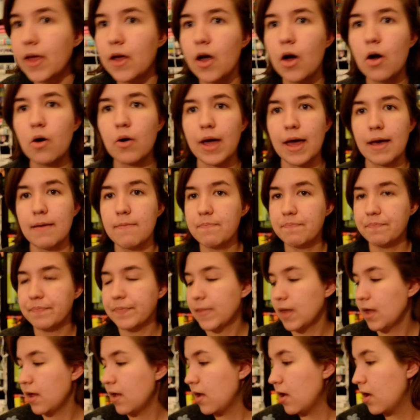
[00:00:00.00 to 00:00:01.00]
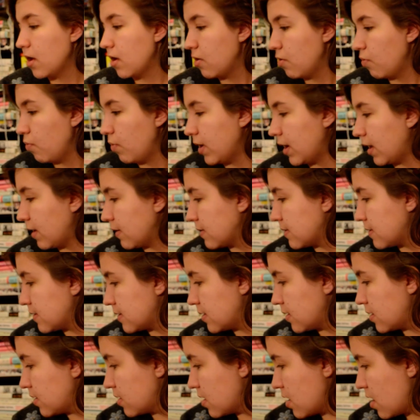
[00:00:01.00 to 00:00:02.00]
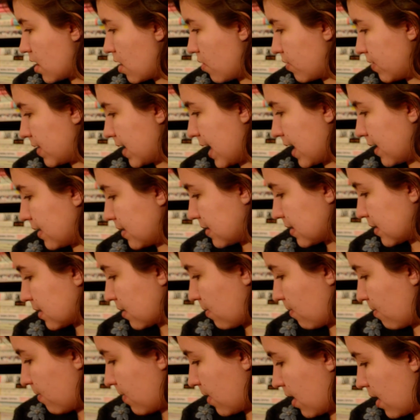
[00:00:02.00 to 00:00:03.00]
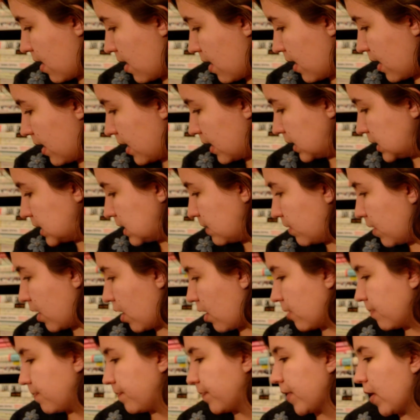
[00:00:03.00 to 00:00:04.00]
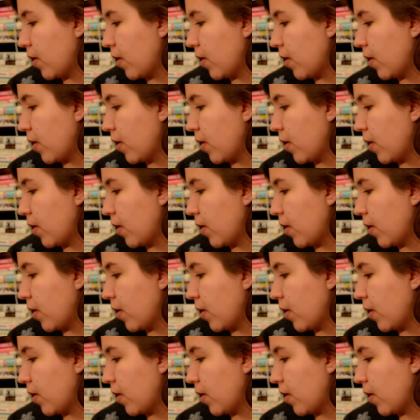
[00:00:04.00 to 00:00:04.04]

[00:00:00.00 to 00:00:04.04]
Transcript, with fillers: Okay, what else? Oh yes, my TBR.